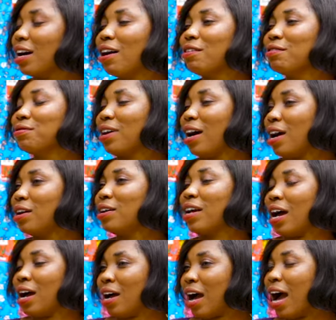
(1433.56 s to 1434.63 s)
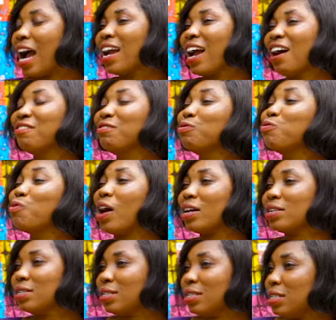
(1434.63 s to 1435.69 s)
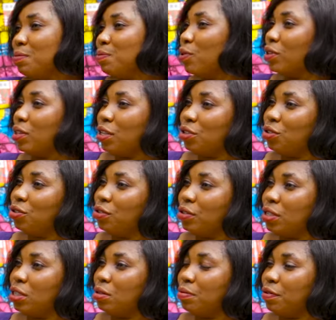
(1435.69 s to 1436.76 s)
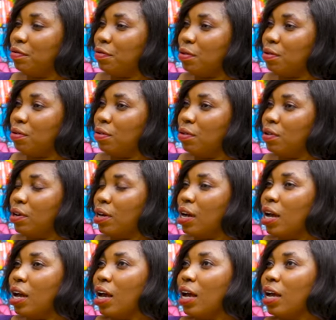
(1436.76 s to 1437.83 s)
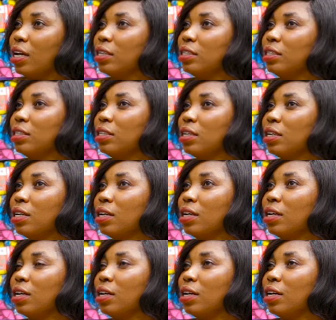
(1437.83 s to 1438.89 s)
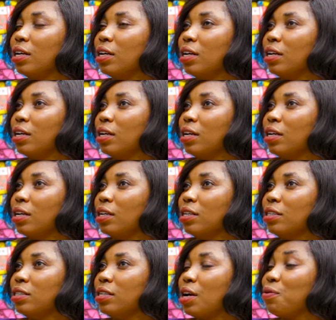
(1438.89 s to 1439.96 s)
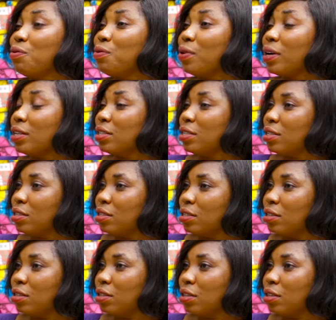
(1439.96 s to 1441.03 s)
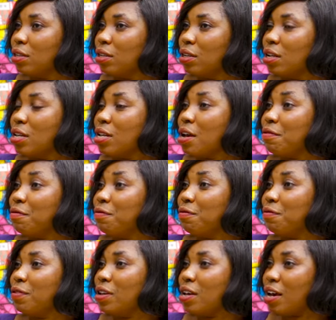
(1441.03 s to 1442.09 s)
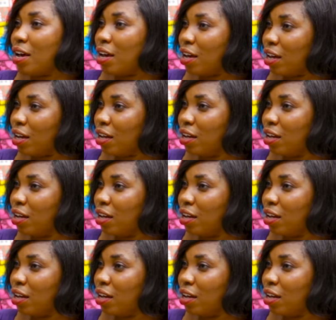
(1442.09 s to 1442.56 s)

I have. I I, I have one sleep on the street hmm. before, mm. and the risk, the fear,